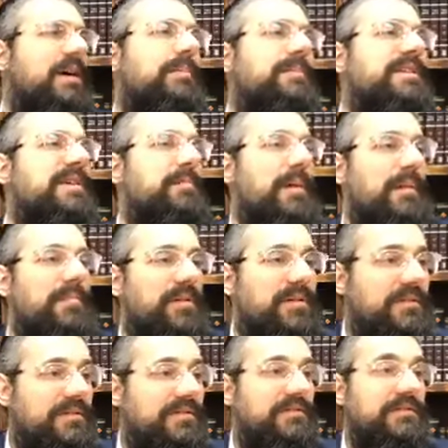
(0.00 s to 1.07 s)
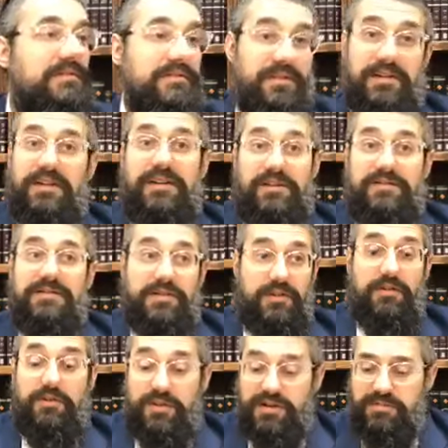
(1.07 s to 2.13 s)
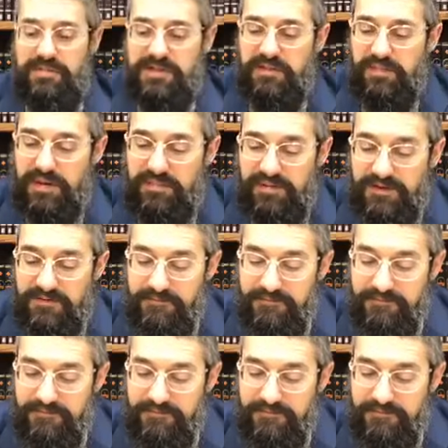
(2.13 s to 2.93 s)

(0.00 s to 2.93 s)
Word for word: a piece of paper. No, no, no. It's a notarized piece of paper.